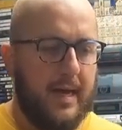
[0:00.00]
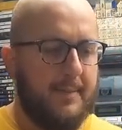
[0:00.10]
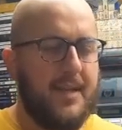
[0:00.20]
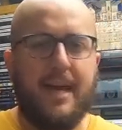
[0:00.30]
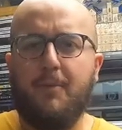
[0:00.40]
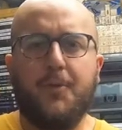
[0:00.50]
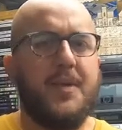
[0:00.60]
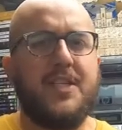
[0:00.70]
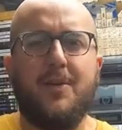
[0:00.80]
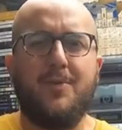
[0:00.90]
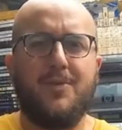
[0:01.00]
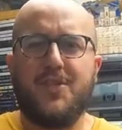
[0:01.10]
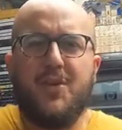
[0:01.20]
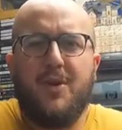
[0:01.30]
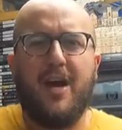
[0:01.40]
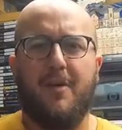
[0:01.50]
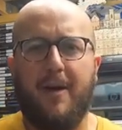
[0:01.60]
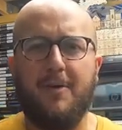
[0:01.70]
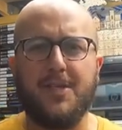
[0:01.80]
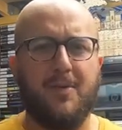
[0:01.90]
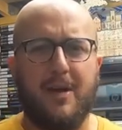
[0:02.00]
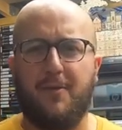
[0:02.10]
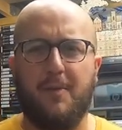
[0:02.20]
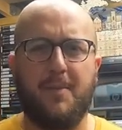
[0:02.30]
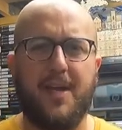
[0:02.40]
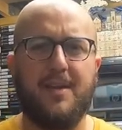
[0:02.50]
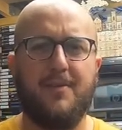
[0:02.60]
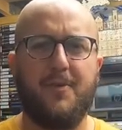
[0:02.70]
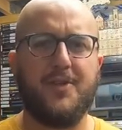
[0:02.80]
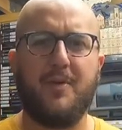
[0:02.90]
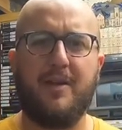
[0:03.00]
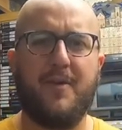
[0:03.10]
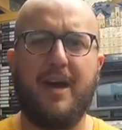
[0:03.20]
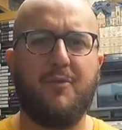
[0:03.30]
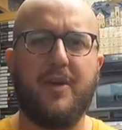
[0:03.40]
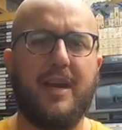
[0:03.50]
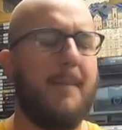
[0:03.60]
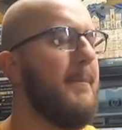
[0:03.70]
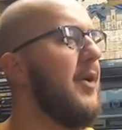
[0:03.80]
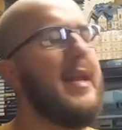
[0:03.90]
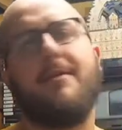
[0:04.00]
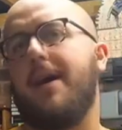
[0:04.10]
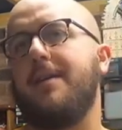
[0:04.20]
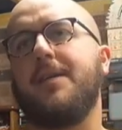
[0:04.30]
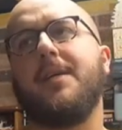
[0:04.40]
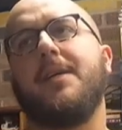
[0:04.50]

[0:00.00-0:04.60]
I mean, that must be two and a half hours away from me for a 25 quid lamp. But anyway,